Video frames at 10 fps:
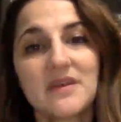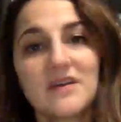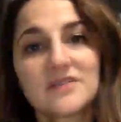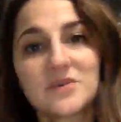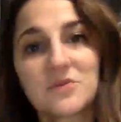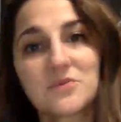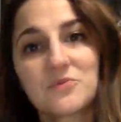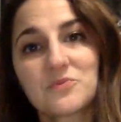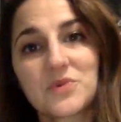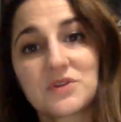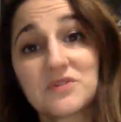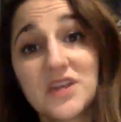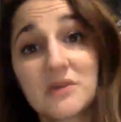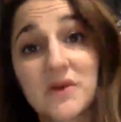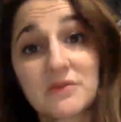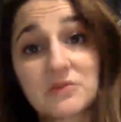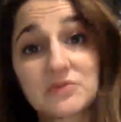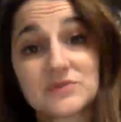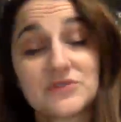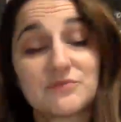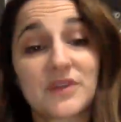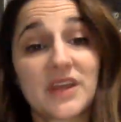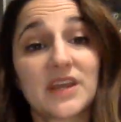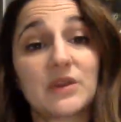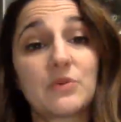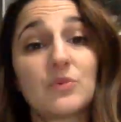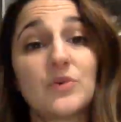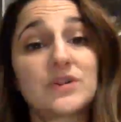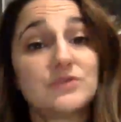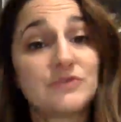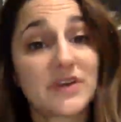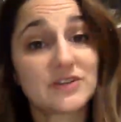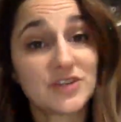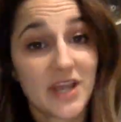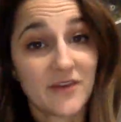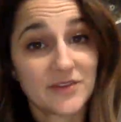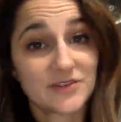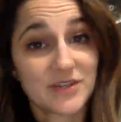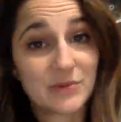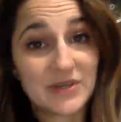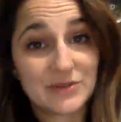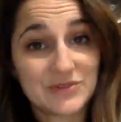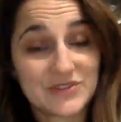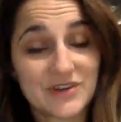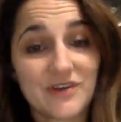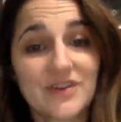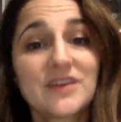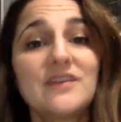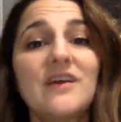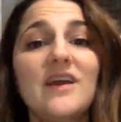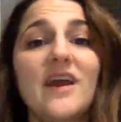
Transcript: So when you think about the roles you've played, what did you find challenging when you started?